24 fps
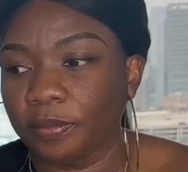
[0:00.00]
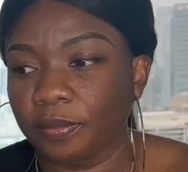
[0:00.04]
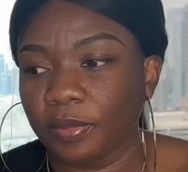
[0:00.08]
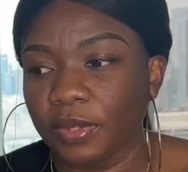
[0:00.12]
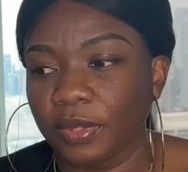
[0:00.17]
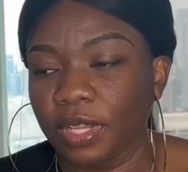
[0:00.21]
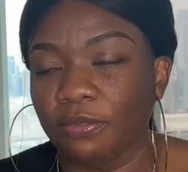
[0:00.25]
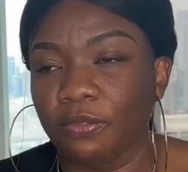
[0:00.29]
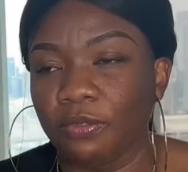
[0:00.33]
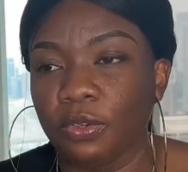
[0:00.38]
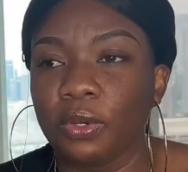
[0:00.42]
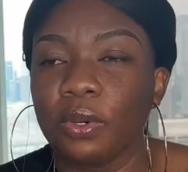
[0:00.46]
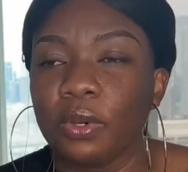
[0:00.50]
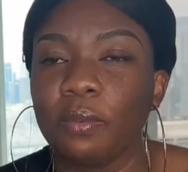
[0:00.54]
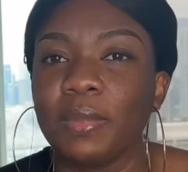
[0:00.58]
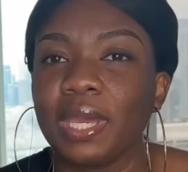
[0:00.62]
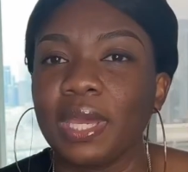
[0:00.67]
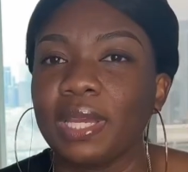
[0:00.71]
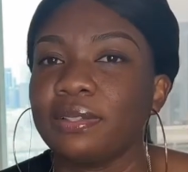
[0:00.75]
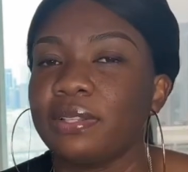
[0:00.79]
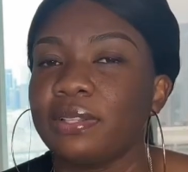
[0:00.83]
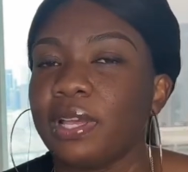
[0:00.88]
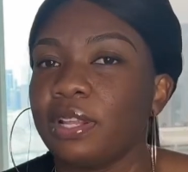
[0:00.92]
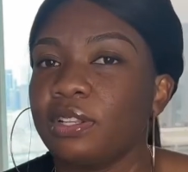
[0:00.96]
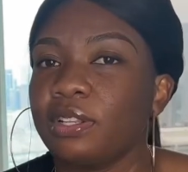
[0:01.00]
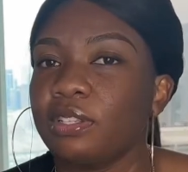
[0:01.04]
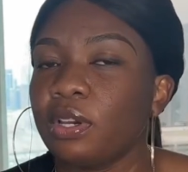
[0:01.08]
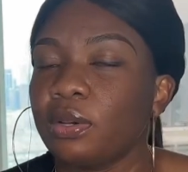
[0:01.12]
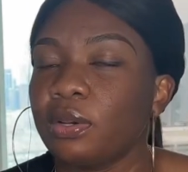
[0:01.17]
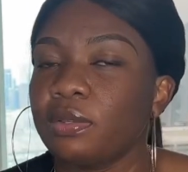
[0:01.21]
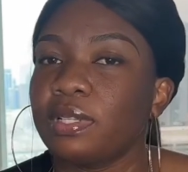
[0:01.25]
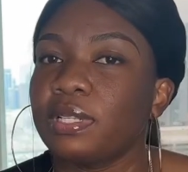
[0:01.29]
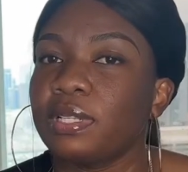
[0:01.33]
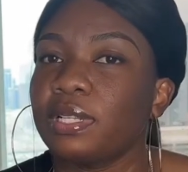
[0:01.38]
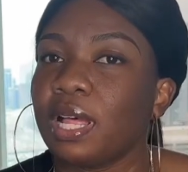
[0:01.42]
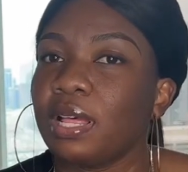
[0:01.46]
If you can make
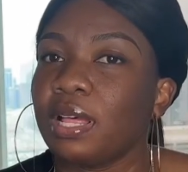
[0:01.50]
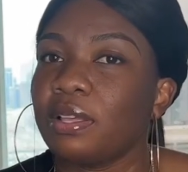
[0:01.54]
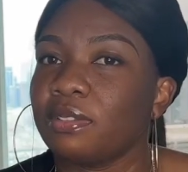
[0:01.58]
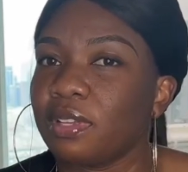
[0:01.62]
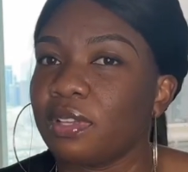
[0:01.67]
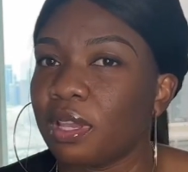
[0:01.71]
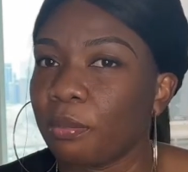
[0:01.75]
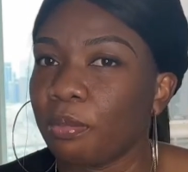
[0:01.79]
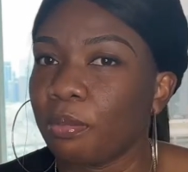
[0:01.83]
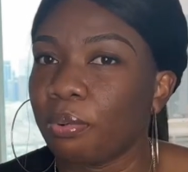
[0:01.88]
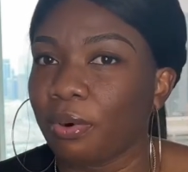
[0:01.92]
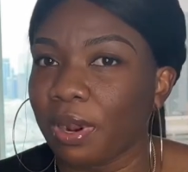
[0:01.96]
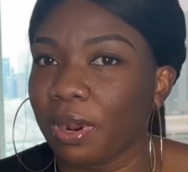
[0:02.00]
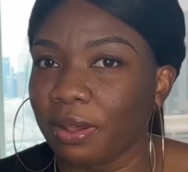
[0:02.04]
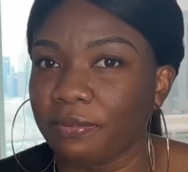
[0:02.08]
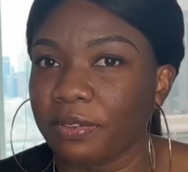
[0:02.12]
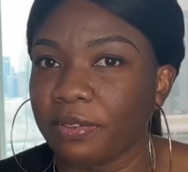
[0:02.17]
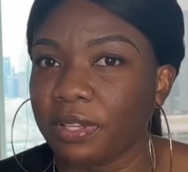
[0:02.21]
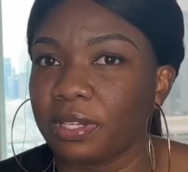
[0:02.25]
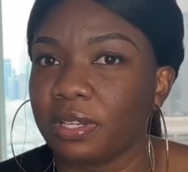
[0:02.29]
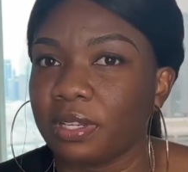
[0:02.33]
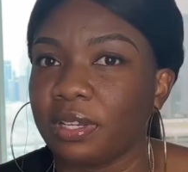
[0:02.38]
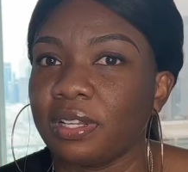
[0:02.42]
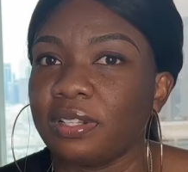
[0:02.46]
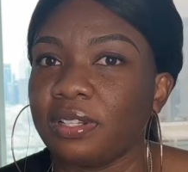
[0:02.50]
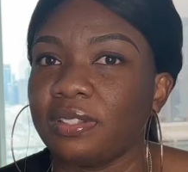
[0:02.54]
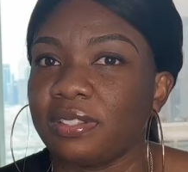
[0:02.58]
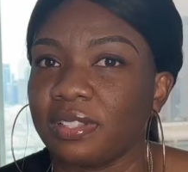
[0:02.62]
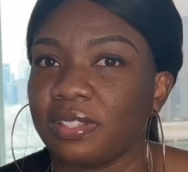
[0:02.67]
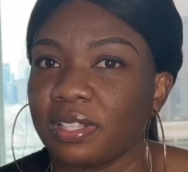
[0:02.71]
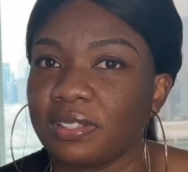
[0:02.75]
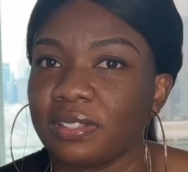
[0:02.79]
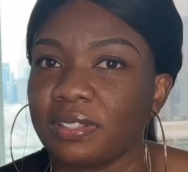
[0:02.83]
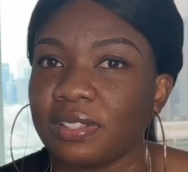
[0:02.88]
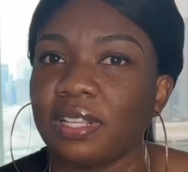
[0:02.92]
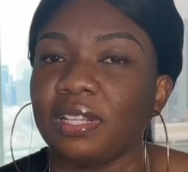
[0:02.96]
$10,000 in profit
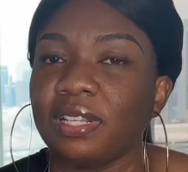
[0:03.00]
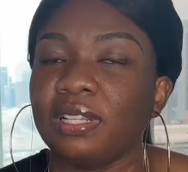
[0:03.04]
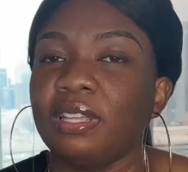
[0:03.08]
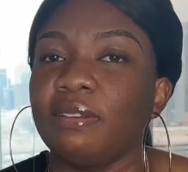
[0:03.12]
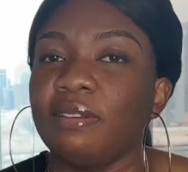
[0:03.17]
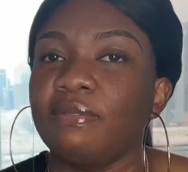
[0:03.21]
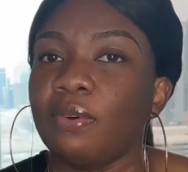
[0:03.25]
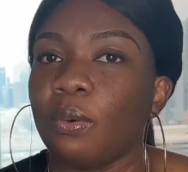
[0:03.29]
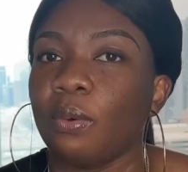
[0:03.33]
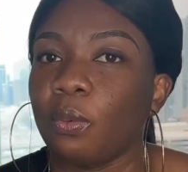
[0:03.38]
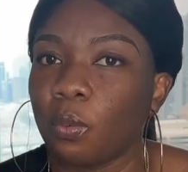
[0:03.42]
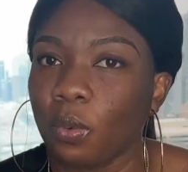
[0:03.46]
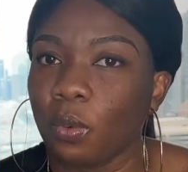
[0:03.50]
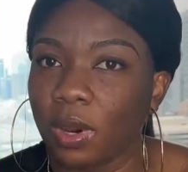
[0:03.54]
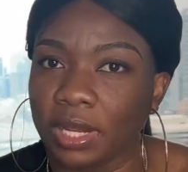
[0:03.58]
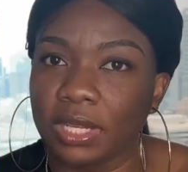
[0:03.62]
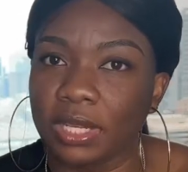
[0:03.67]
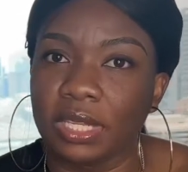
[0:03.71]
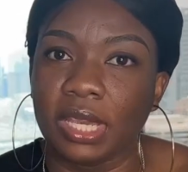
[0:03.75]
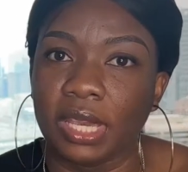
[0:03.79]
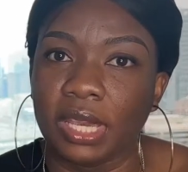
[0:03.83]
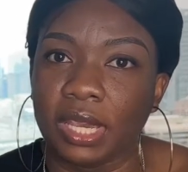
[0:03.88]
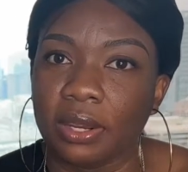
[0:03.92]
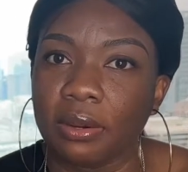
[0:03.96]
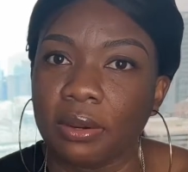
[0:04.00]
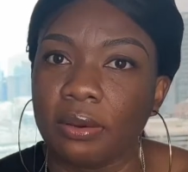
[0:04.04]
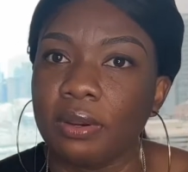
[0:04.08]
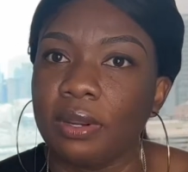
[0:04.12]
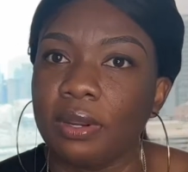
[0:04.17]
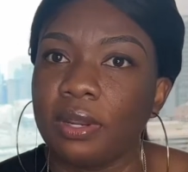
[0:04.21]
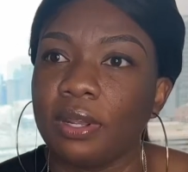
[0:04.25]
consistently for 1 year,